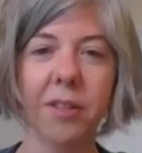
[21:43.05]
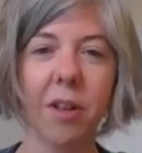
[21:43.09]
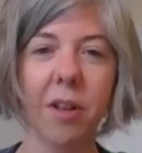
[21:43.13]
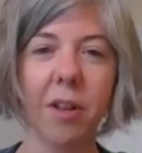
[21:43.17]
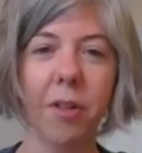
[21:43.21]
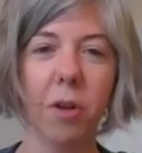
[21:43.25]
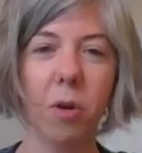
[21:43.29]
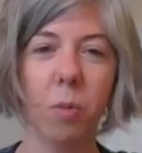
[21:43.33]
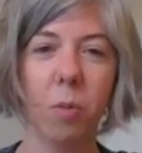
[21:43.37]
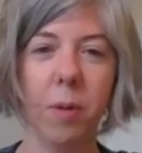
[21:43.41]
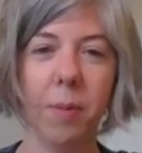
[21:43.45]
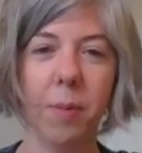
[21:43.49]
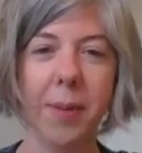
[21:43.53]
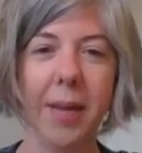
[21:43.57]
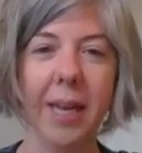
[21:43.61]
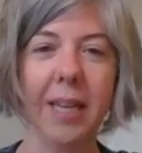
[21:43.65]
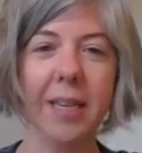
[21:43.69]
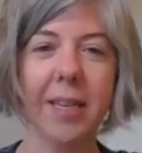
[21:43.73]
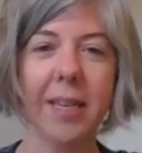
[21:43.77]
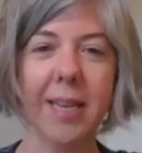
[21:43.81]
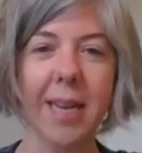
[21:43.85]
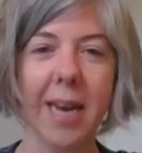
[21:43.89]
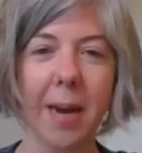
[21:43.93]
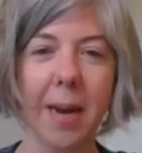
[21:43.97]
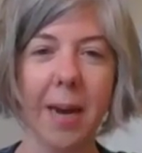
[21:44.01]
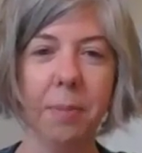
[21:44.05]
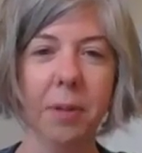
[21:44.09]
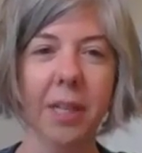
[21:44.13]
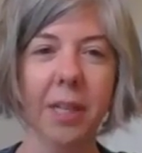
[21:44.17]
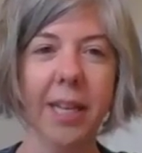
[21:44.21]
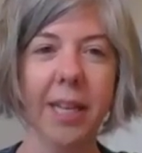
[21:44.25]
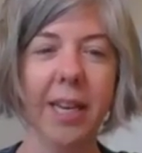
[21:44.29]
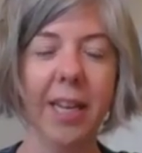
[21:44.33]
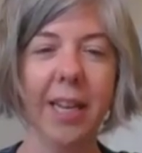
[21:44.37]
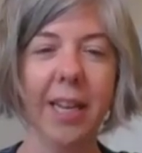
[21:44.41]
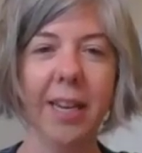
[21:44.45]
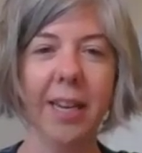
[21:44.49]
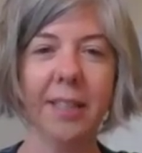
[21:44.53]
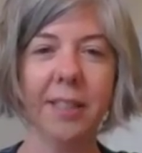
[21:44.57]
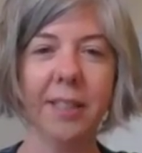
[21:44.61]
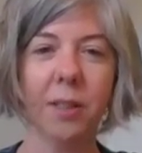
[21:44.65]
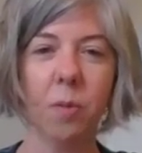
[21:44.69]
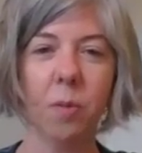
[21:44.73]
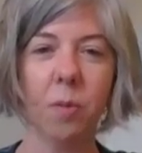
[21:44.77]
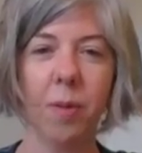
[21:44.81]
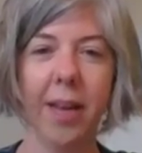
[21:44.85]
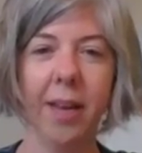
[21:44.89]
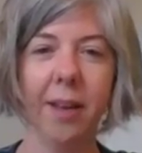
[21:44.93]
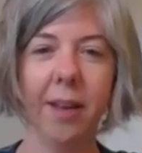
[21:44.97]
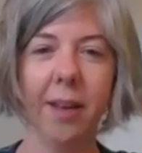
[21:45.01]
although we may dabble in it as a
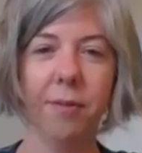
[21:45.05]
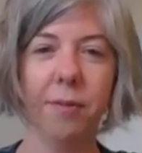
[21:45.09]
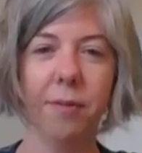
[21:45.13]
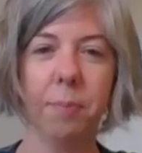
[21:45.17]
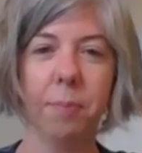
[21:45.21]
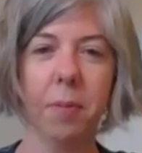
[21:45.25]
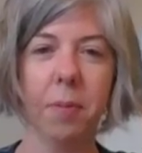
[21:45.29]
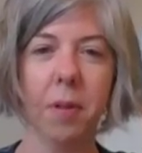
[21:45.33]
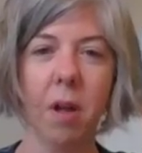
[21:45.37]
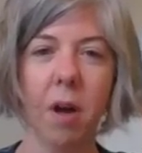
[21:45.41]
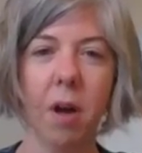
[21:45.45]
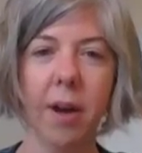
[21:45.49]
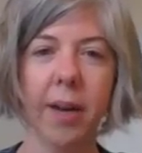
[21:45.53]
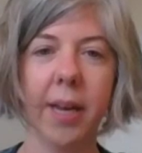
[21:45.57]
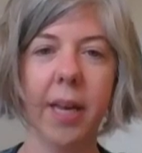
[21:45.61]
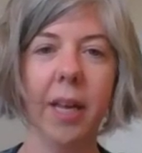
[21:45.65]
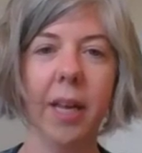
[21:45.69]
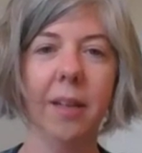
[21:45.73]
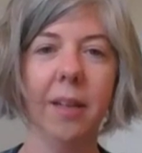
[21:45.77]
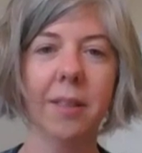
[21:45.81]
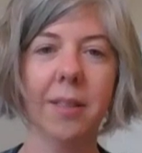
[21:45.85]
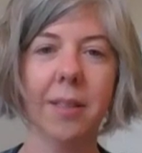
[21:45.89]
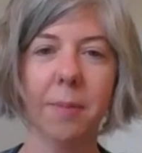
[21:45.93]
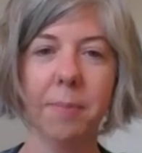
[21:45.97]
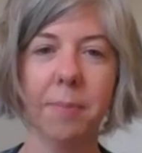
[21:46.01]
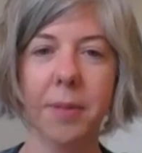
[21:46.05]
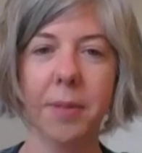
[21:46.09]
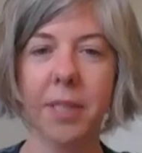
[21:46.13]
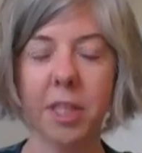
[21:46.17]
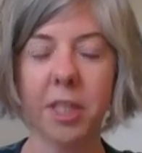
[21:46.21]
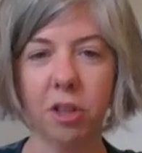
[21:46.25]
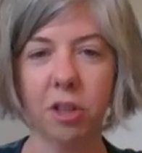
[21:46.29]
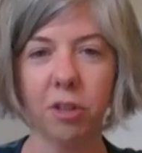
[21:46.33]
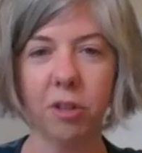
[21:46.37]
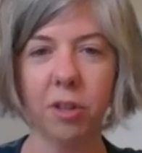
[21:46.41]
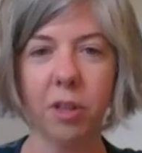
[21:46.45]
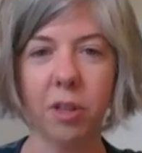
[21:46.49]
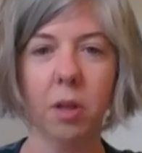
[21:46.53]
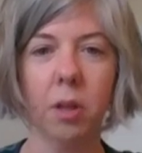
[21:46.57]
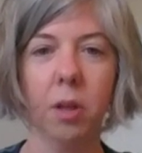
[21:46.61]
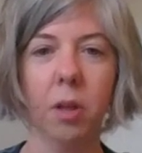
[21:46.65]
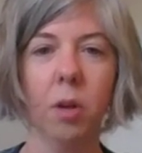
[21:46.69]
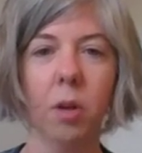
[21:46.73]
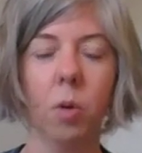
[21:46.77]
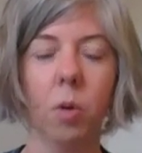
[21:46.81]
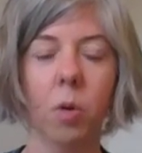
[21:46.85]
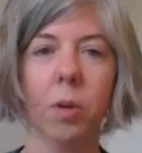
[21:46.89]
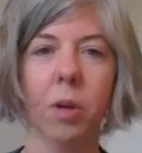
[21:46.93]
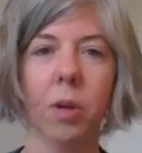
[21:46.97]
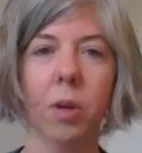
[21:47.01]
way of blogging some material
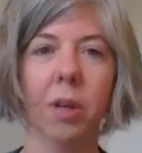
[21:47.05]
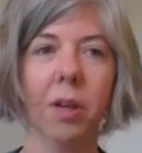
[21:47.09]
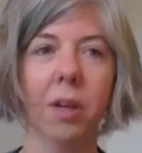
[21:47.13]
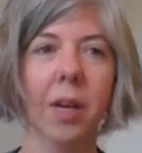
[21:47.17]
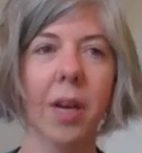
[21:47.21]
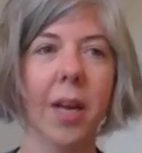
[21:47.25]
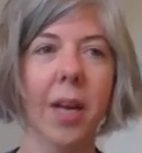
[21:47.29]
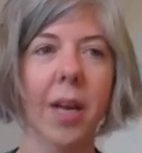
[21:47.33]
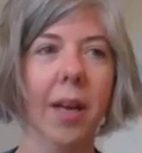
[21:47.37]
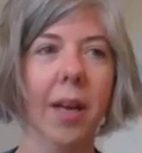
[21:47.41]
or,